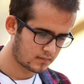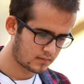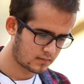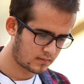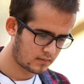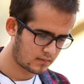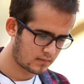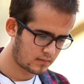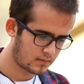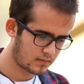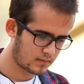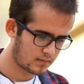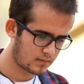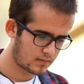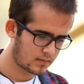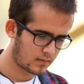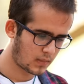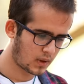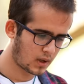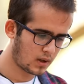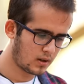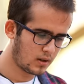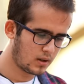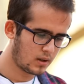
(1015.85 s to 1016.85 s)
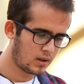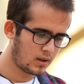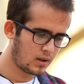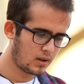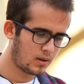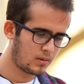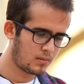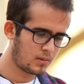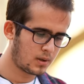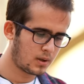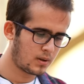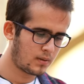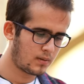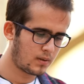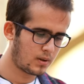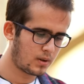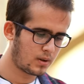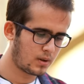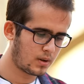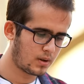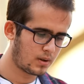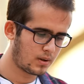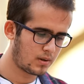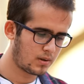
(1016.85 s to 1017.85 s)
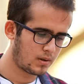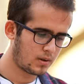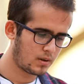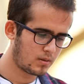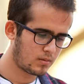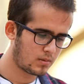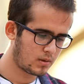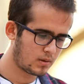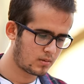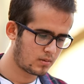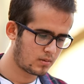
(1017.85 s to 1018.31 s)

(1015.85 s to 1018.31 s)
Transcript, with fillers: uh, Palestinian. Let's say you're Muslim. You're watching. It's like, oh my